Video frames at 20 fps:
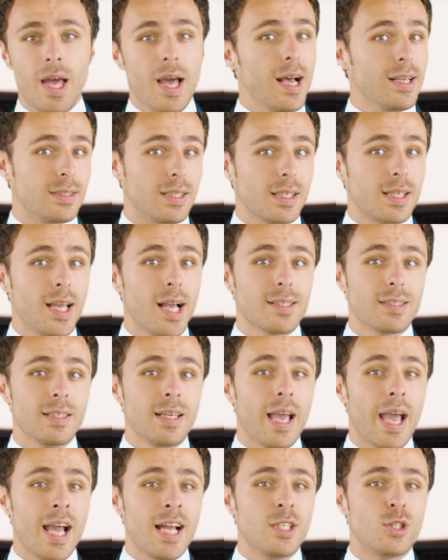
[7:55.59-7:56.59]
as the
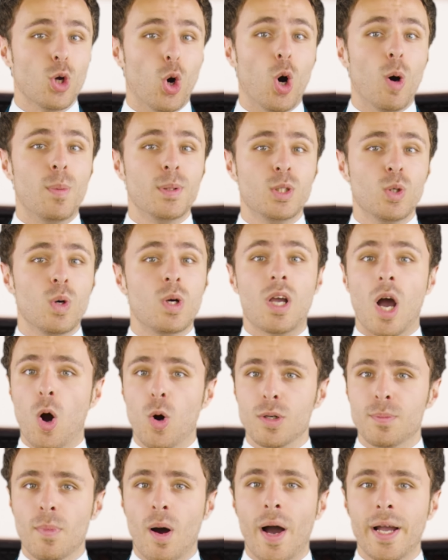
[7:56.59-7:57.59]
cutting edge orbital
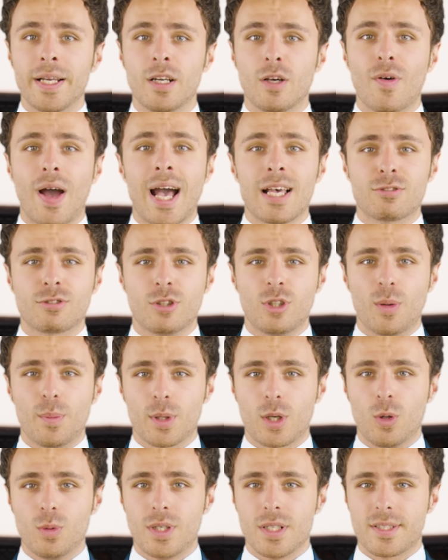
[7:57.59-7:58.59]
goldmine of
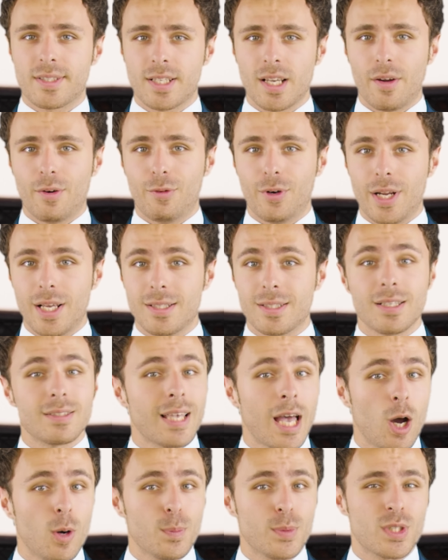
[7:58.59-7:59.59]
astronomical discoveries has
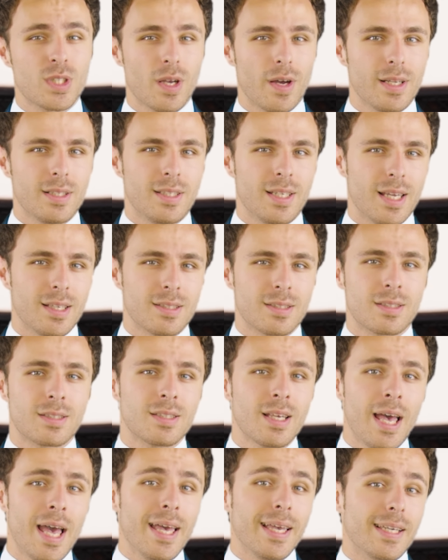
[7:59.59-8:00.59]
helped
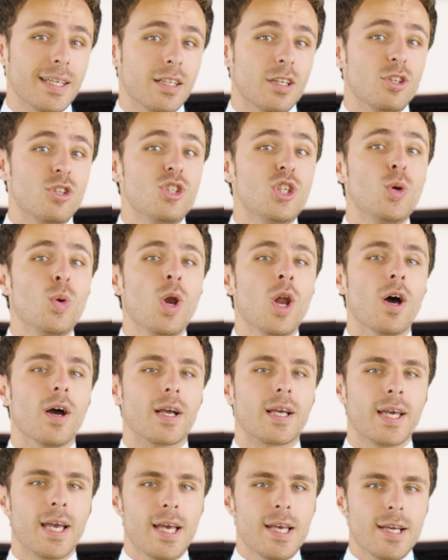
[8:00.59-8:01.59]
scientists get a new
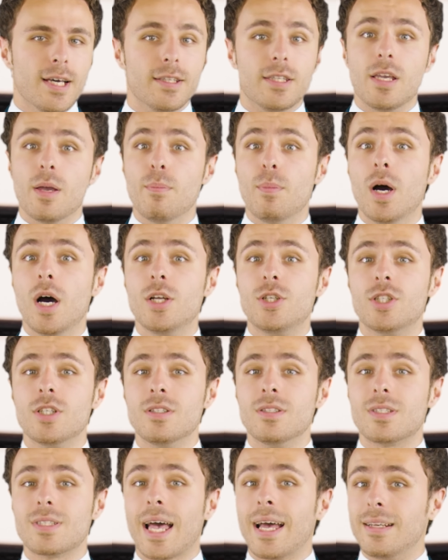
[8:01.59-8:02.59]
look at the
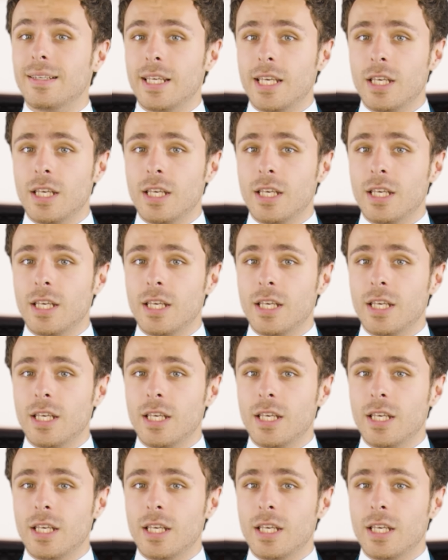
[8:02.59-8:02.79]
emergence and